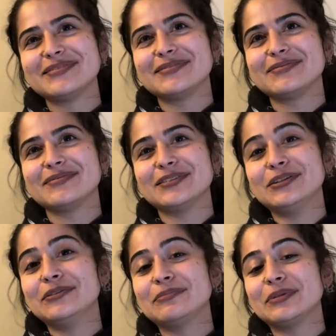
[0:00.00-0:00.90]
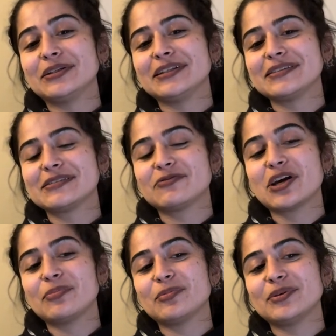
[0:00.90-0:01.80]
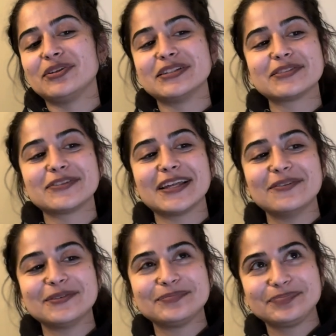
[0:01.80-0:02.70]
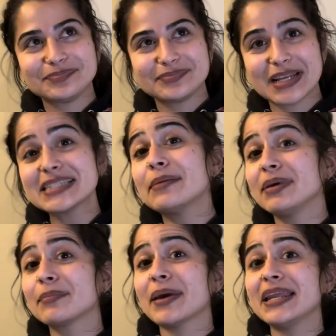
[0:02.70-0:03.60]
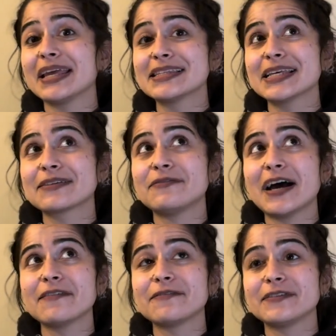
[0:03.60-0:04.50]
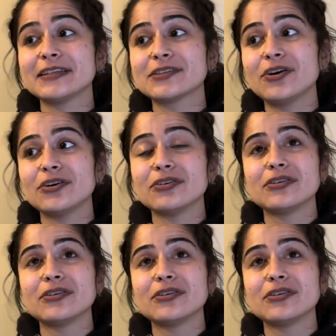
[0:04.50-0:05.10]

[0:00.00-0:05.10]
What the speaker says: Millions. A couple millions for that one. It's a big painting. It's like 5 feet tall.